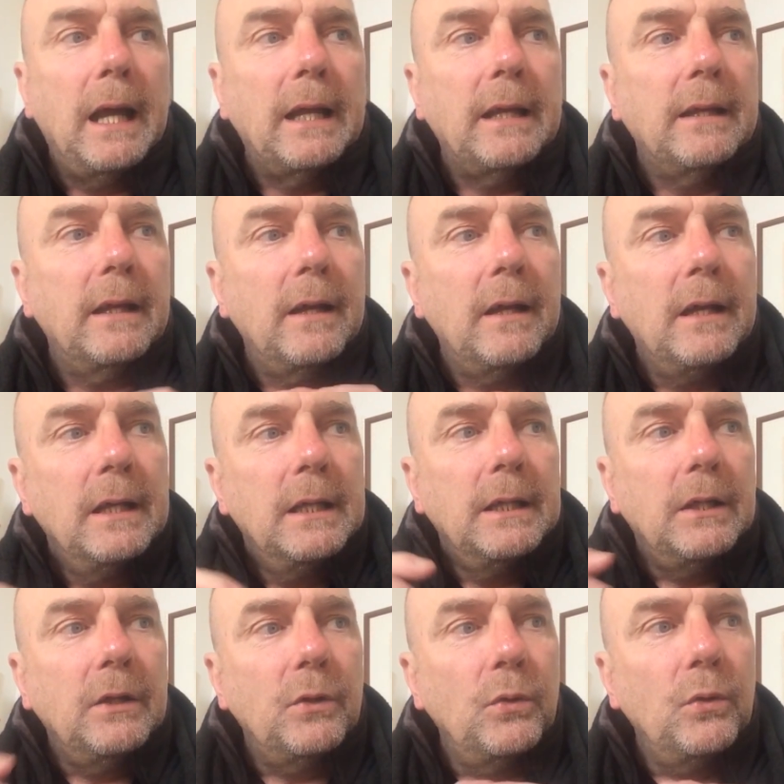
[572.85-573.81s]
And, uh,
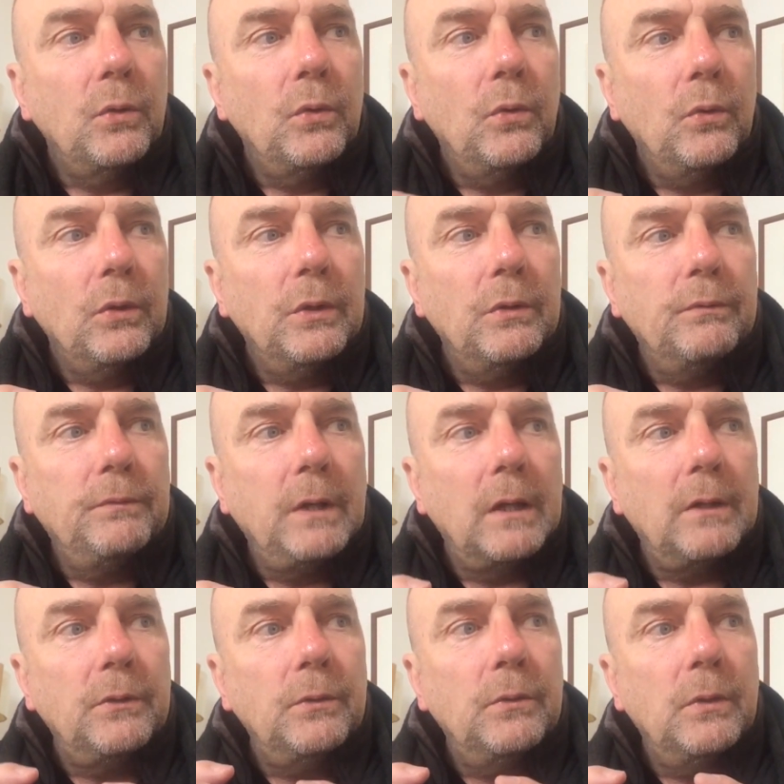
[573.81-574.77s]
you know, you've
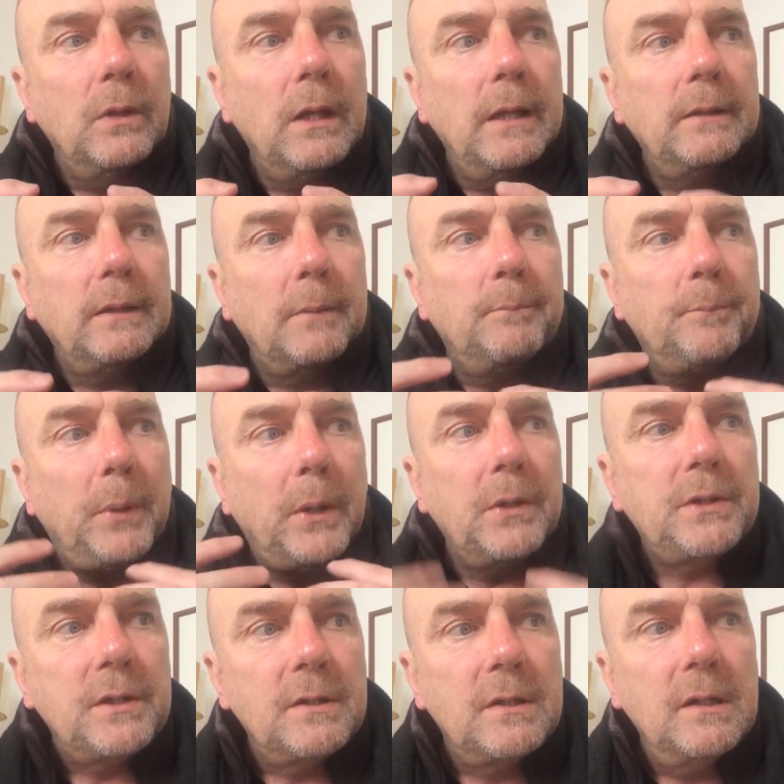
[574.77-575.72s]
got to, the
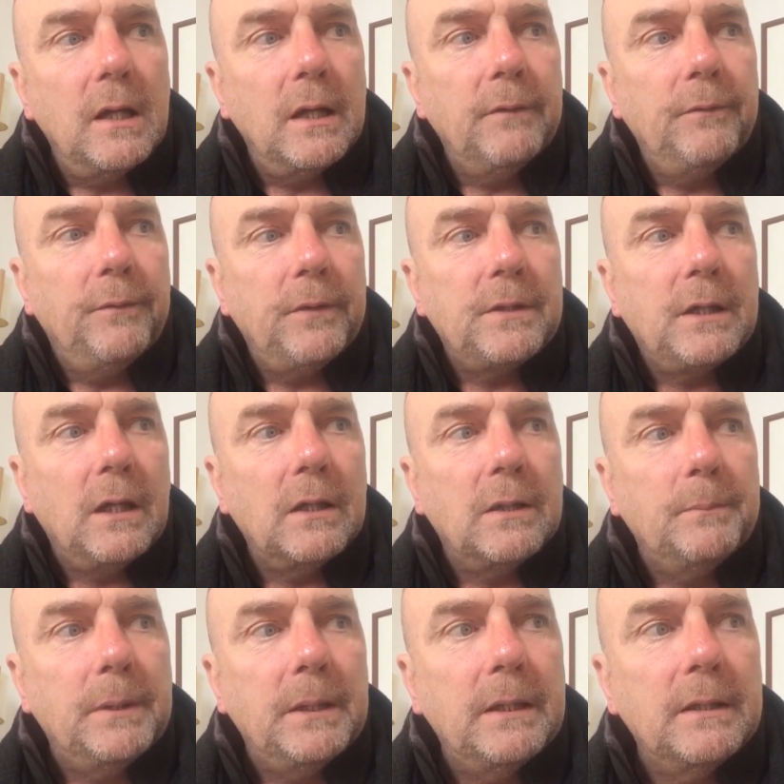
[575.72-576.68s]
person's life has got
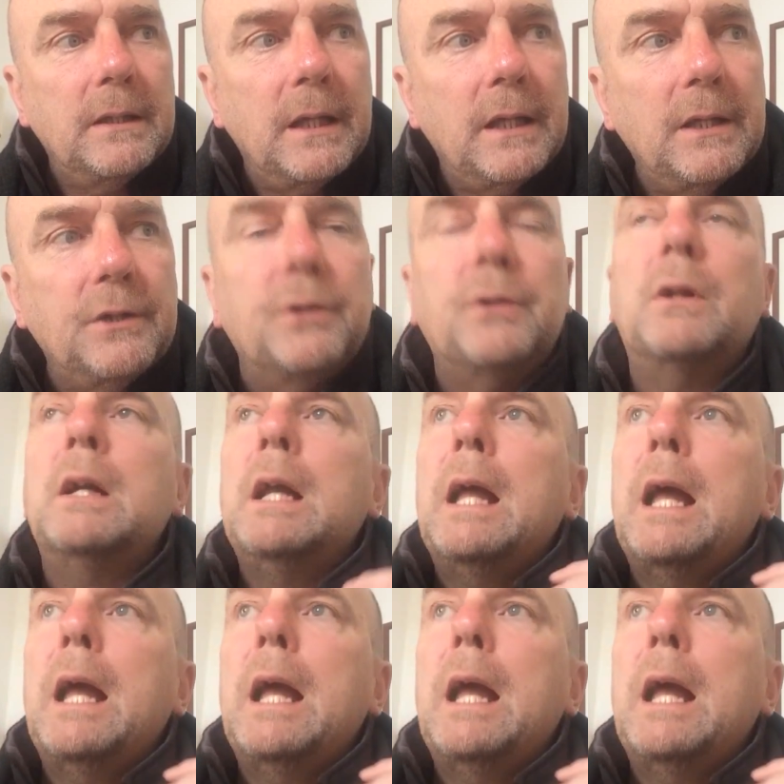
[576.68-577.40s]
to be in danger.